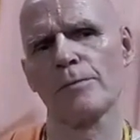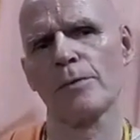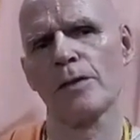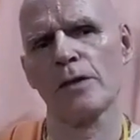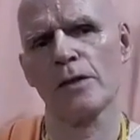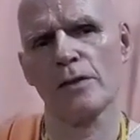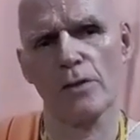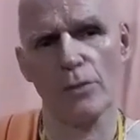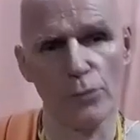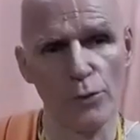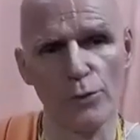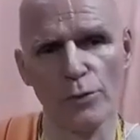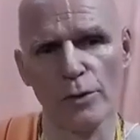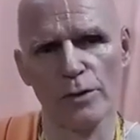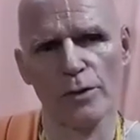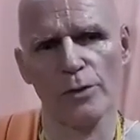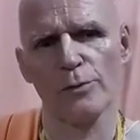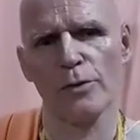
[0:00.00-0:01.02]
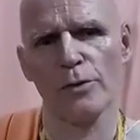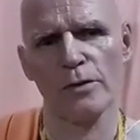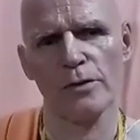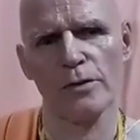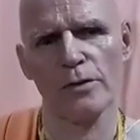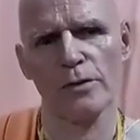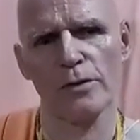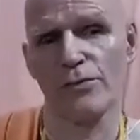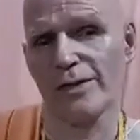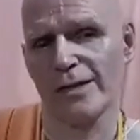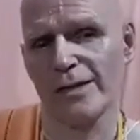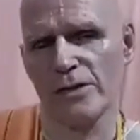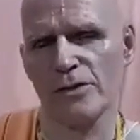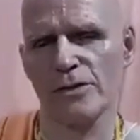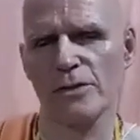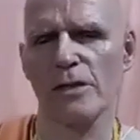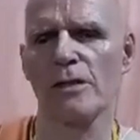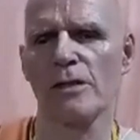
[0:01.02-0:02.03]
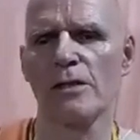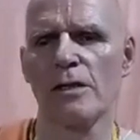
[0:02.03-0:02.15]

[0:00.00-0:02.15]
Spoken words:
in a rural community, village.